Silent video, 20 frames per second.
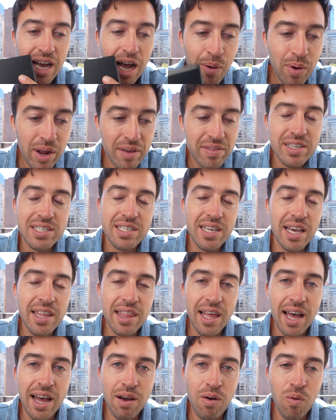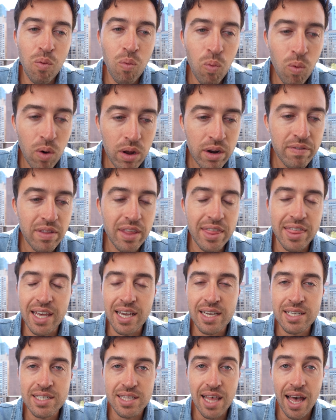I would have to say that one of the
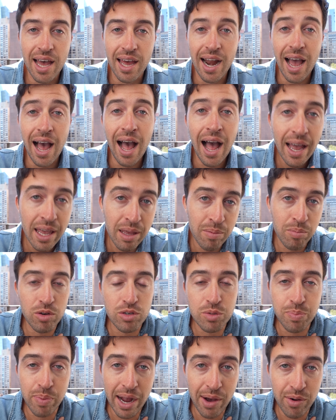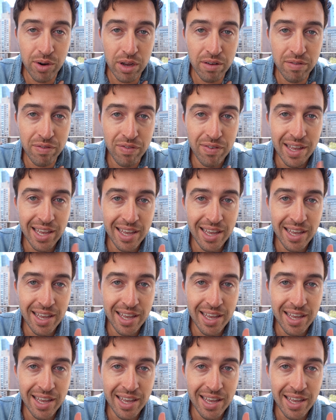things that I am most proud of